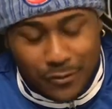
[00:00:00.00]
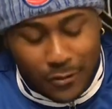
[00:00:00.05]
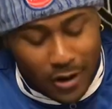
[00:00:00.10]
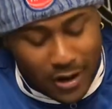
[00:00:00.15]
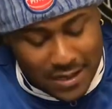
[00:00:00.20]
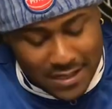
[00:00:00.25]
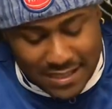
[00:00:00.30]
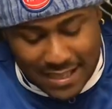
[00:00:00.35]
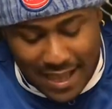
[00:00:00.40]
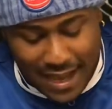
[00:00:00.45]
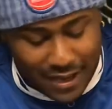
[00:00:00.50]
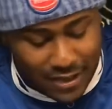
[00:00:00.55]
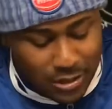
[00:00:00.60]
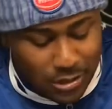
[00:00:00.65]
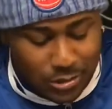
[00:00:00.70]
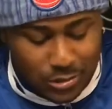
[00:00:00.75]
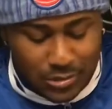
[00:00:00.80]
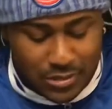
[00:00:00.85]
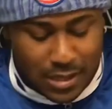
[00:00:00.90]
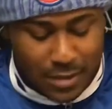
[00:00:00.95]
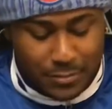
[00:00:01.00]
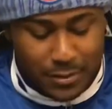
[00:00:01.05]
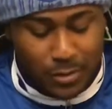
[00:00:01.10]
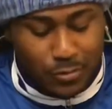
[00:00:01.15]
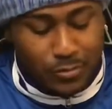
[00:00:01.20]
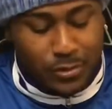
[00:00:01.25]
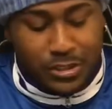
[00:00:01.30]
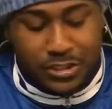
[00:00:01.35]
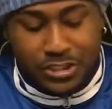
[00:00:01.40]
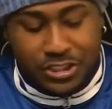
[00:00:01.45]
far as that goes, I
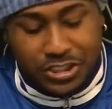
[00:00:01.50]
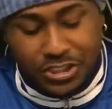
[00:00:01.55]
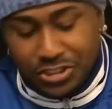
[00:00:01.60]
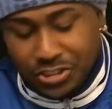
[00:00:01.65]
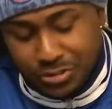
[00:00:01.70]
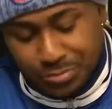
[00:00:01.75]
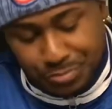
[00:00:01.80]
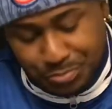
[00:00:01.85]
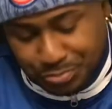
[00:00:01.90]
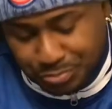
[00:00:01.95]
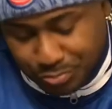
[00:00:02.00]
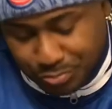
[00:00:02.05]
mean, we're just,